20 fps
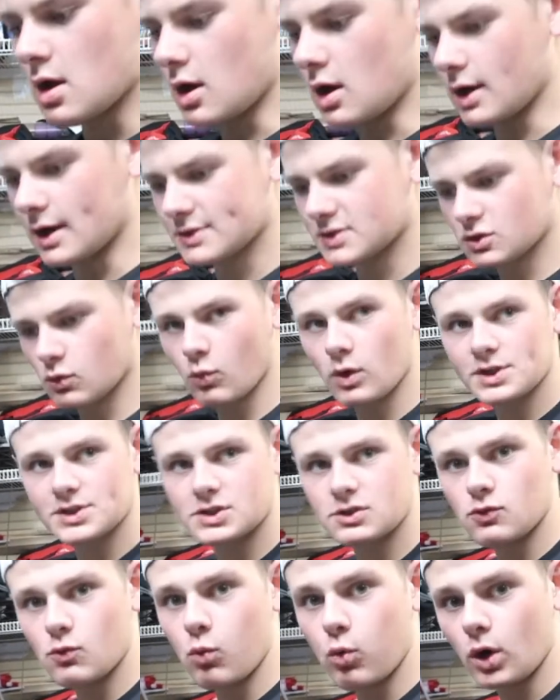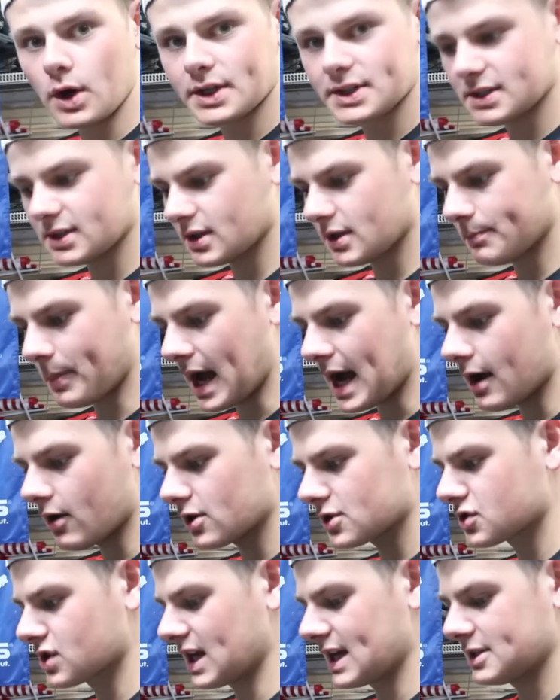All right, so once you work the
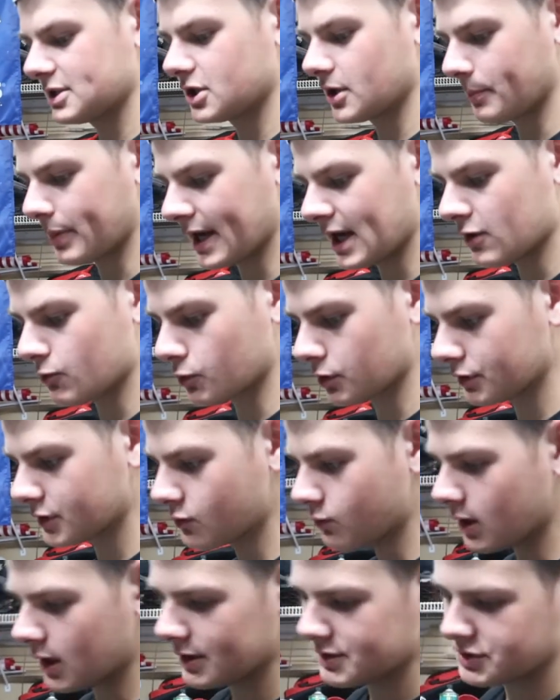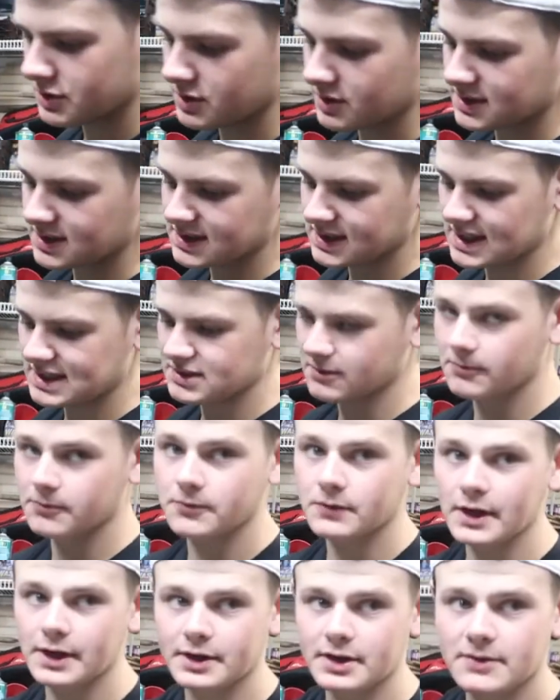polish into your paint really well, as you can see, it's a
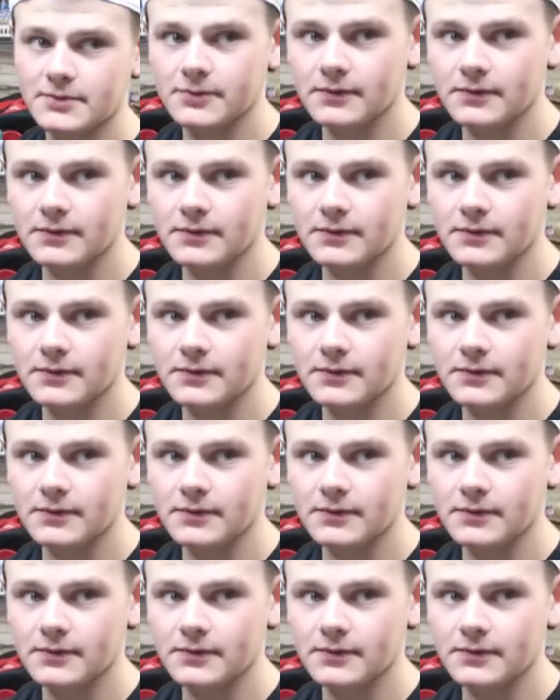very